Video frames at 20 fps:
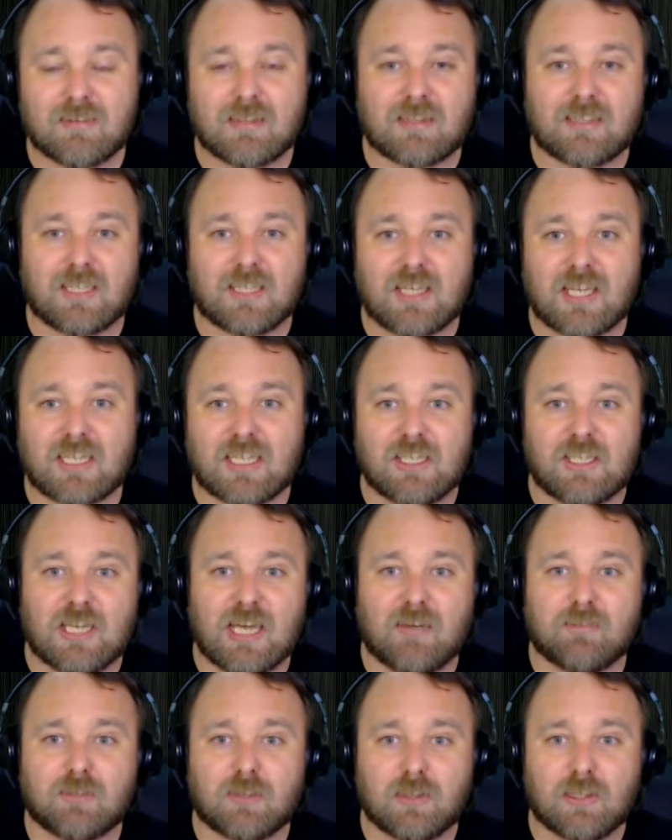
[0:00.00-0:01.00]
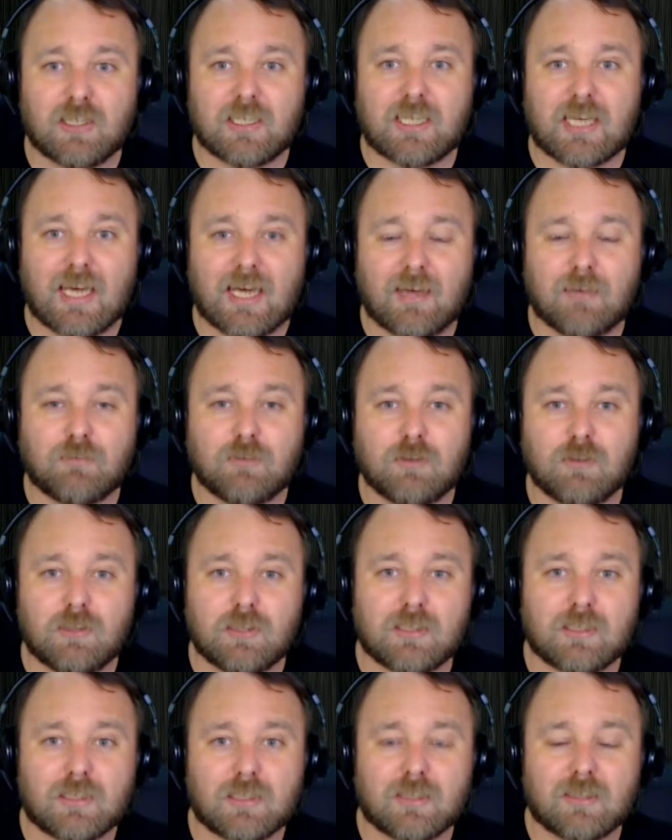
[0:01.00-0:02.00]
thing I think you have to look at. If you
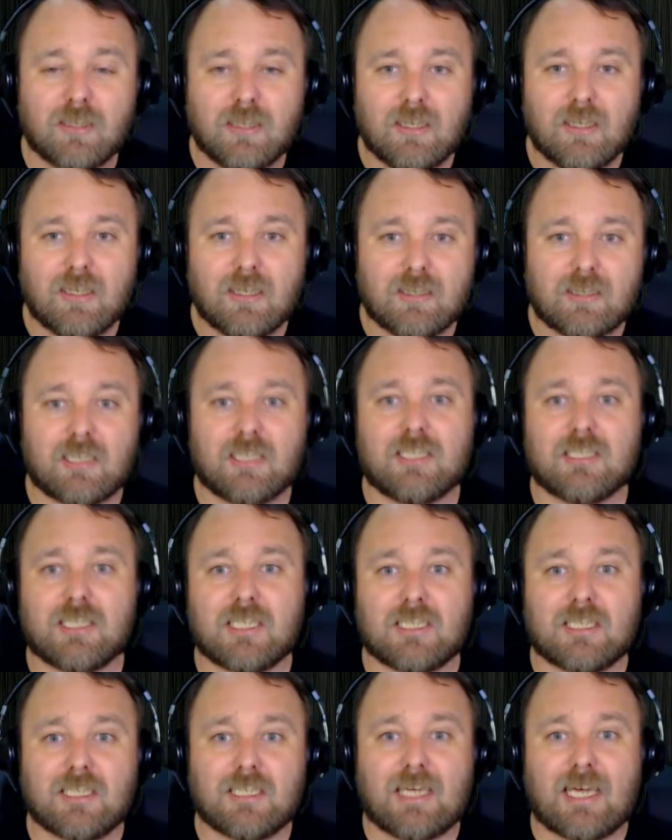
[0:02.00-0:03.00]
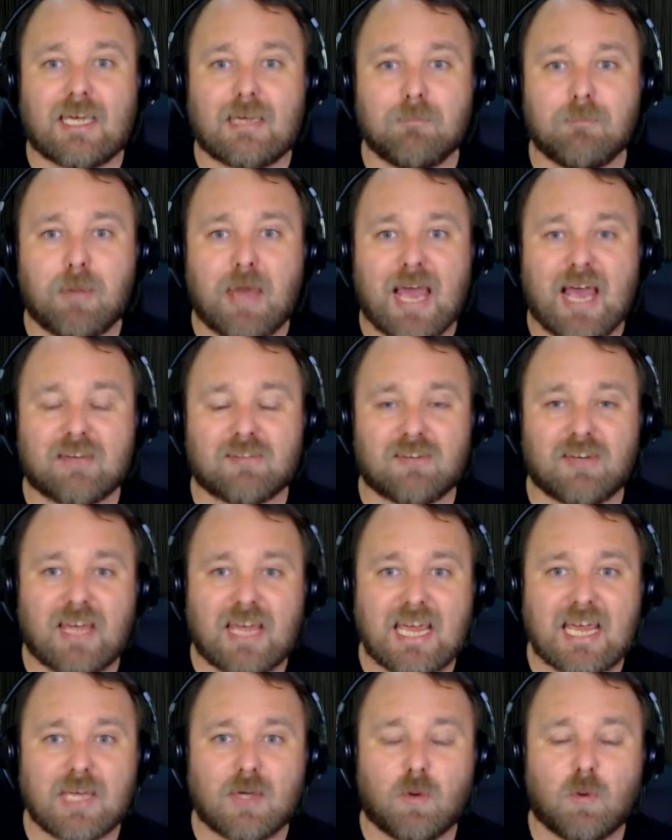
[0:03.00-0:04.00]
look at things like the Game Pass and
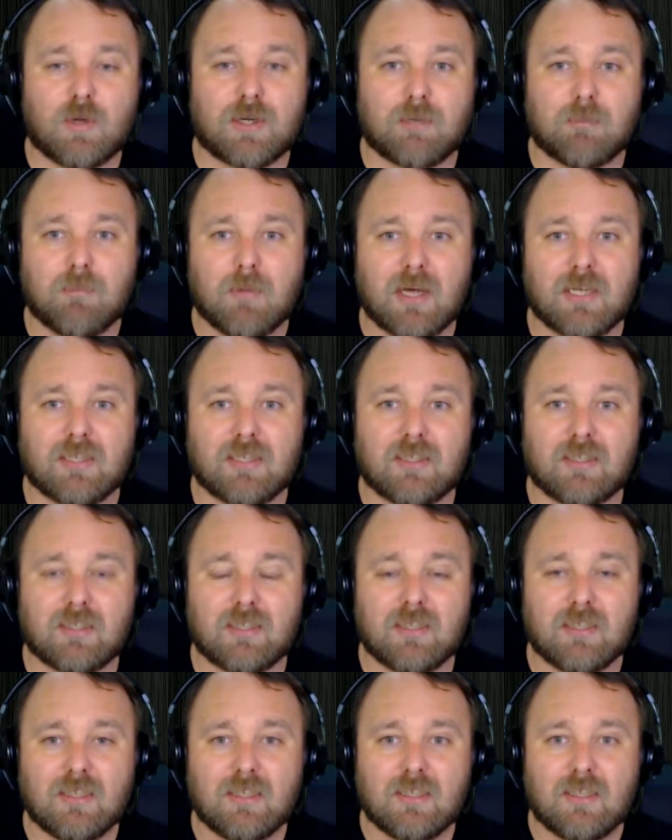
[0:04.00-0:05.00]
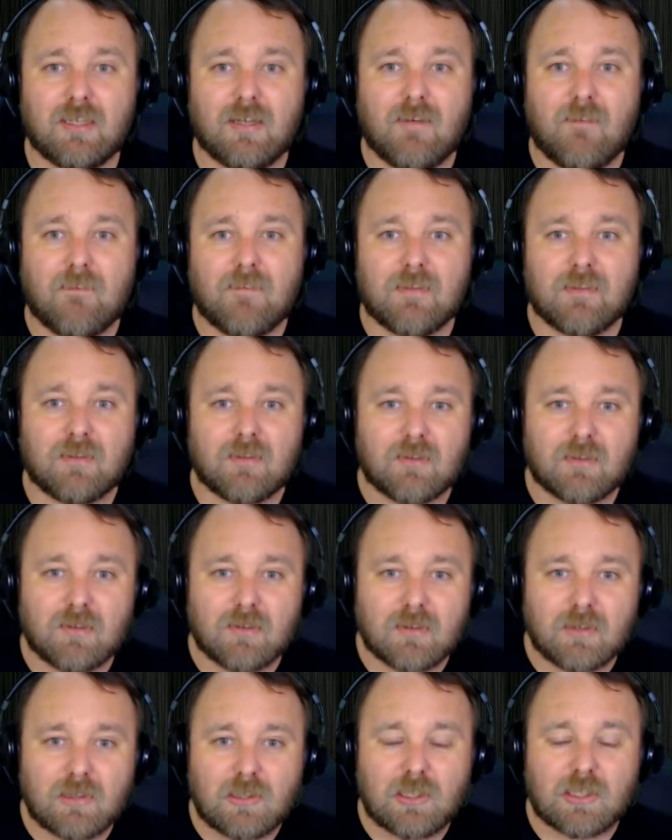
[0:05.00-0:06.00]
8 quid a month,
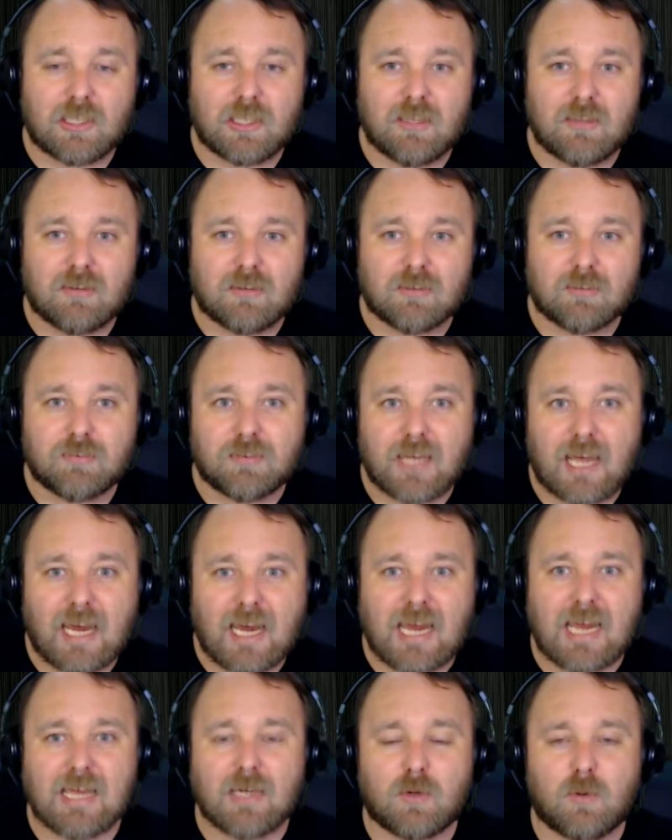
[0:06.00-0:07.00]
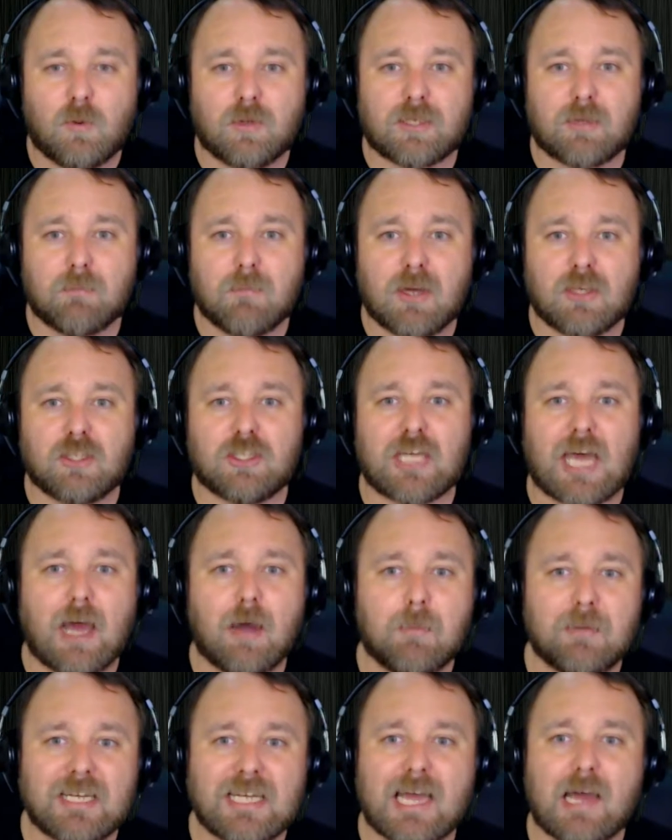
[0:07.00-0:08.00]
look into, for that 8 quid a month,
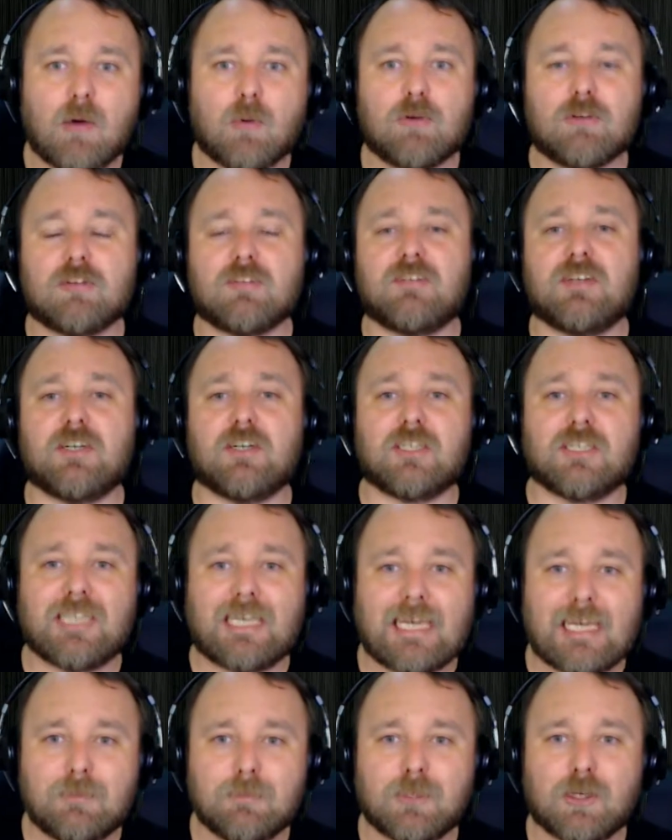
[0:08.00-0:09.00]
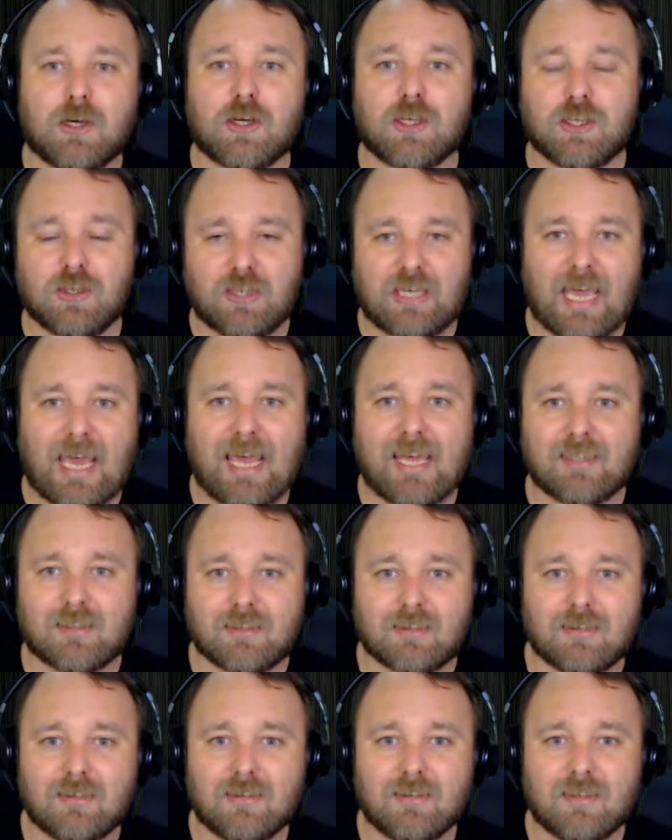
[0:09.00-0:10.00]
how many hours of entertainment are you getting?
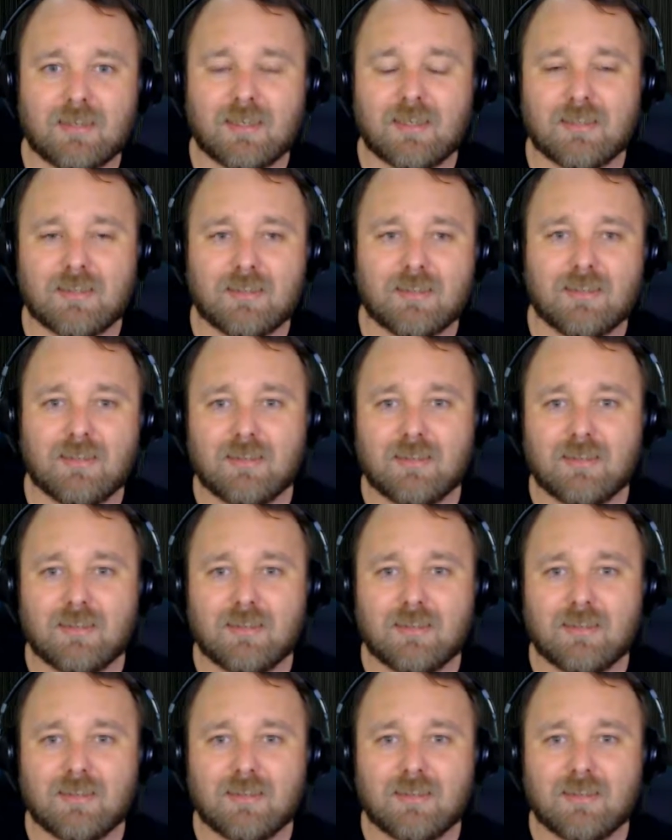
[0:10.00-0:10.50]
And,